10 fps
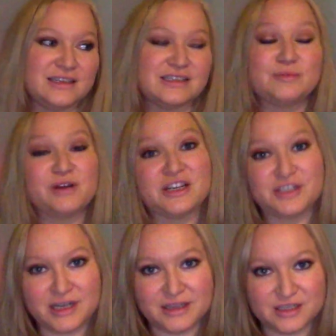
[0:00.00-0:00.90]

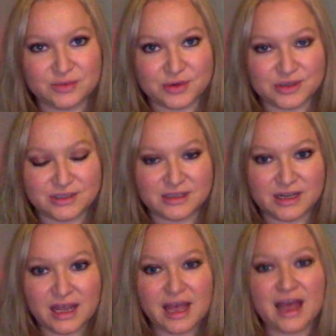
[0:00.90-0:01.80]
suppression in this world.
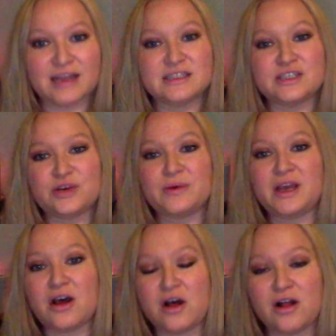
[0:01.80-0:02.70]
And so
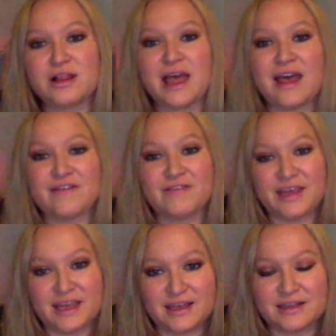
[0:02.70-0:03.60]
we all have
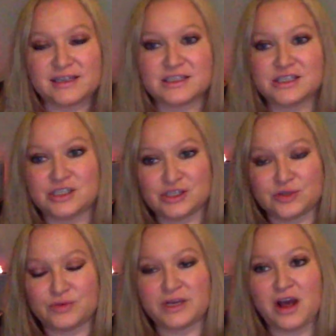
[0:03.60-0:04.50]
healing to
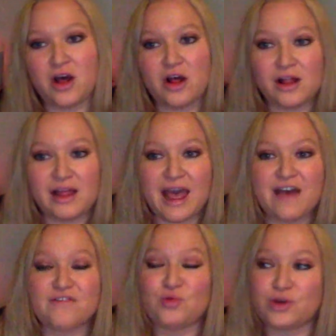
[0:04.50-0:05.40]
do. We all
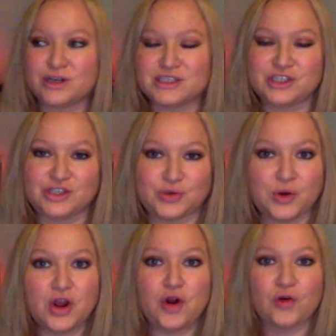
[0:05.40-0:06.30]
have work to do
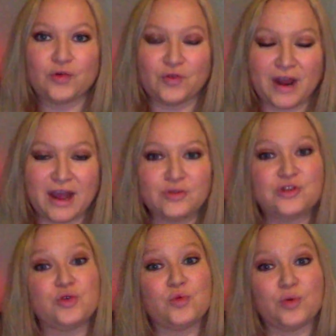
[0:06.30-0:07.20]

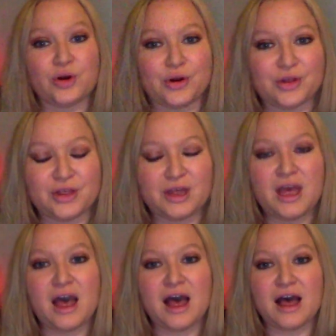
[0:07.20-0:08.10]
around the worth
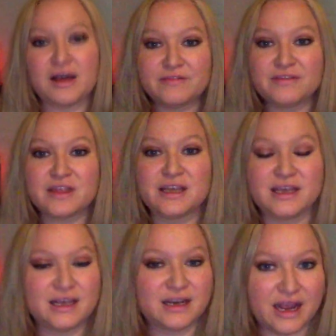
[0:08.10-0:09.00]
of the
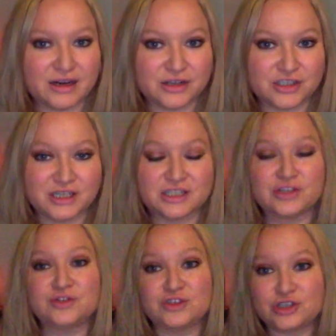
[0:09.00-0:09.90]
yin energy.
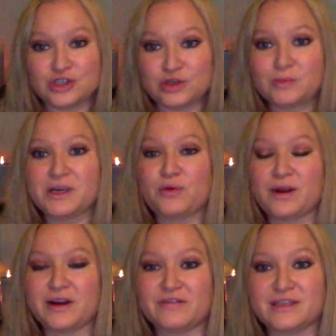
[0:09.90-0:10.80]
So do be
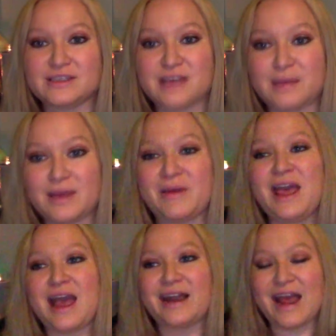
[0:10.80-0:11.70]
aware of this coming up,
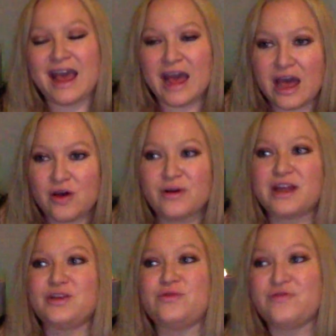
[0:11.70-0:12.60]
and how
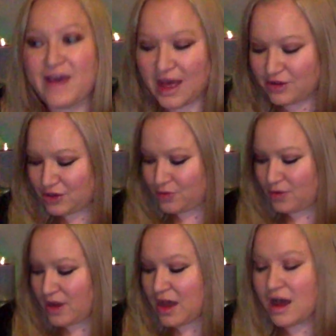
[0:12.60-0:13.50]
can you value,